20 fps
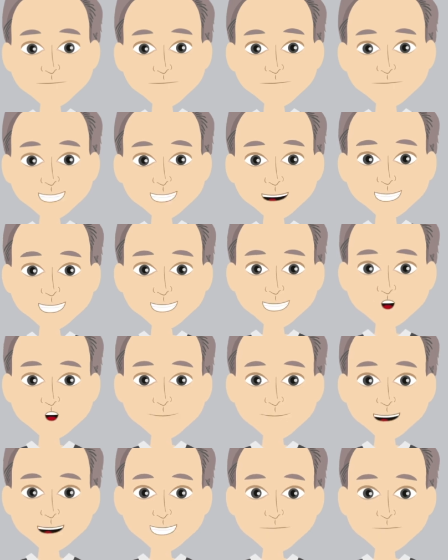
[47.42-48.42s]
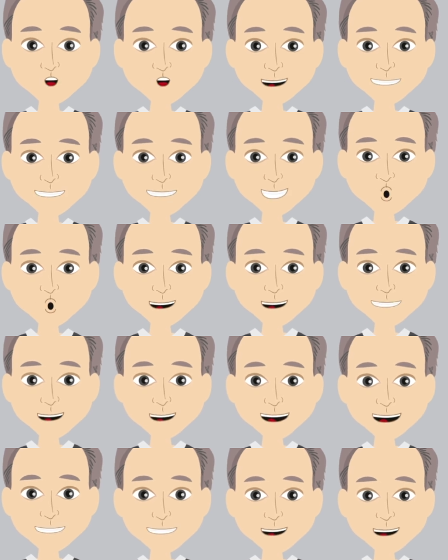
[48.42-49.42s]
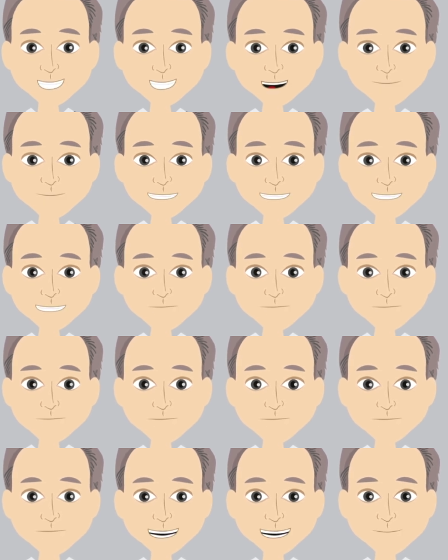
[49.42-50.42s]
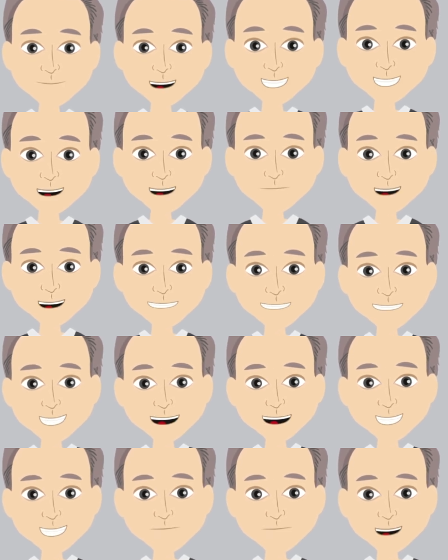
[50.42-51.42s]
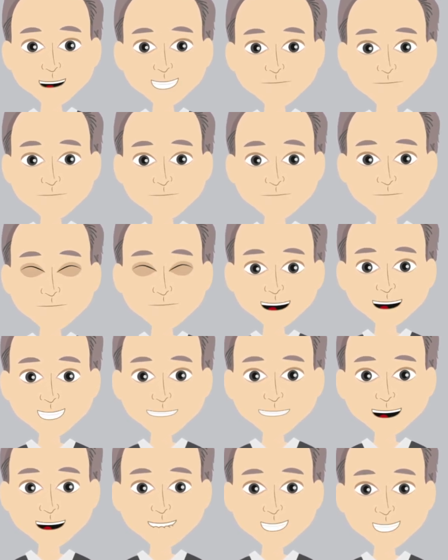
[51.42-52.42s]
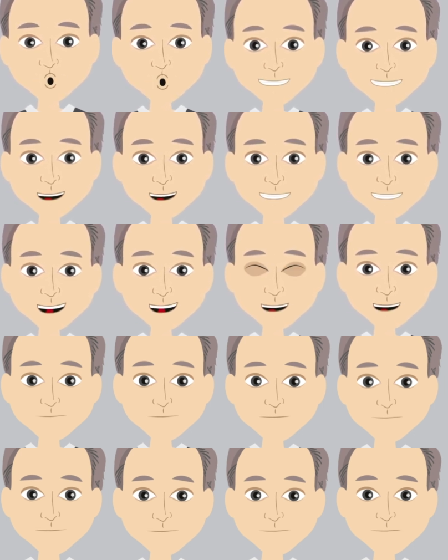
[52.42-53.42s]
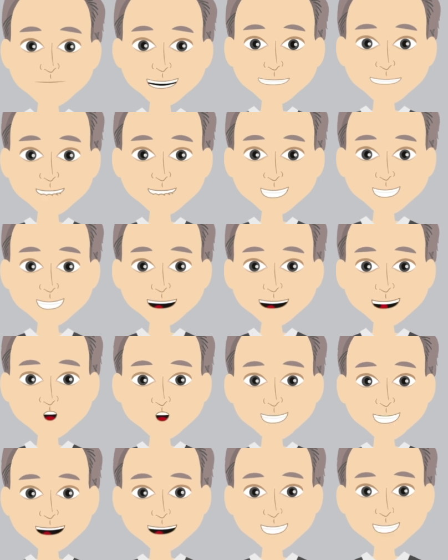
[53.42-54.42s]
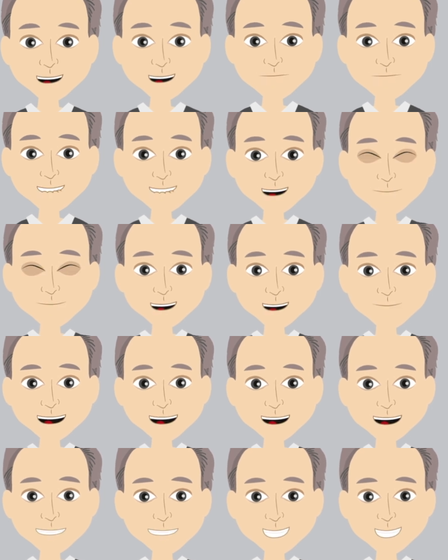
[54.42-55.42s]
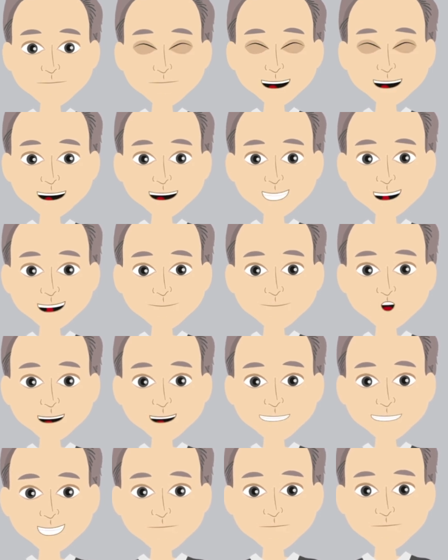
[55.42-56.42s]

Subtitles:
To determine where our students are academically, we begin with stage 1 and have to assess them. We have to gather data from the past and the present.